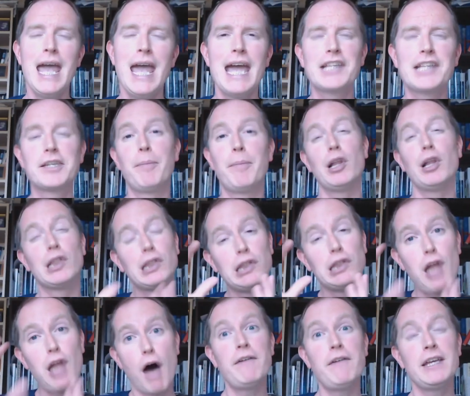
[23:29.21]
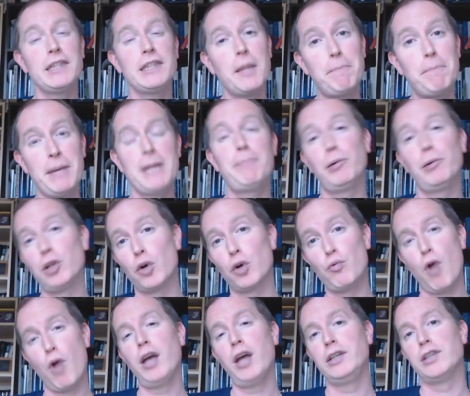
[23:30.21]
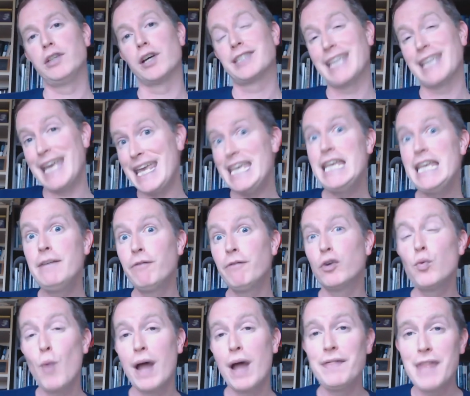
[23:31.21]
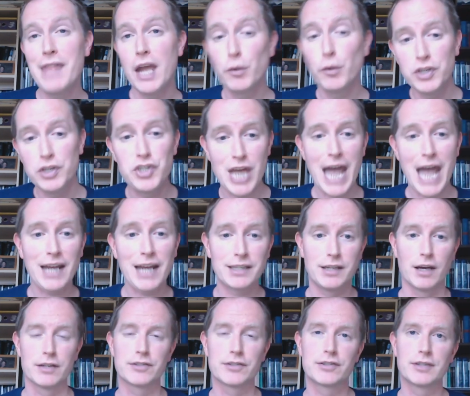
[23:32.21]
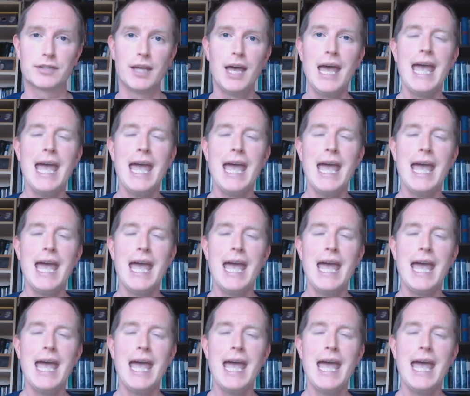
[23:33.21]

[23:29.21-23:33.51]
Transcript: It's about loving the people around us, even when they reject us.